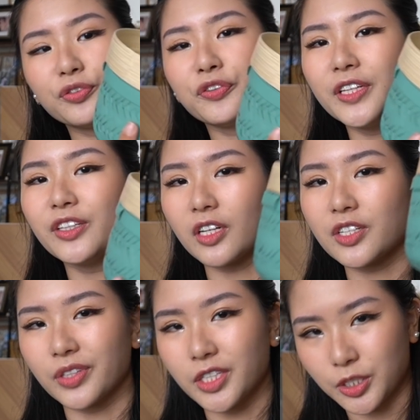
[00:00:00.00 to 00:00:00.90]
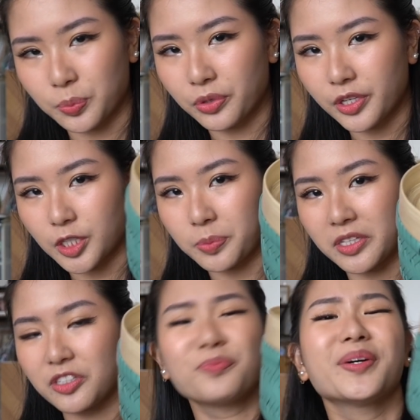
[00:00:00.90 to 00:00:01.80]
$15 for this is pretty
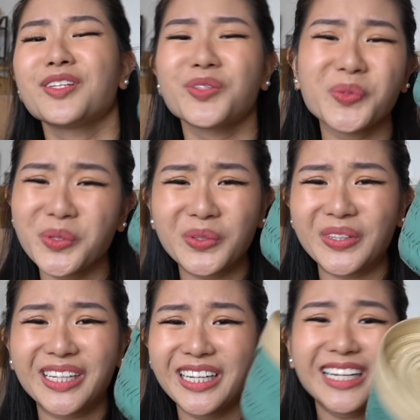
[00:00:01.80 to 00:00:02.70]
expensive, but it's so cute.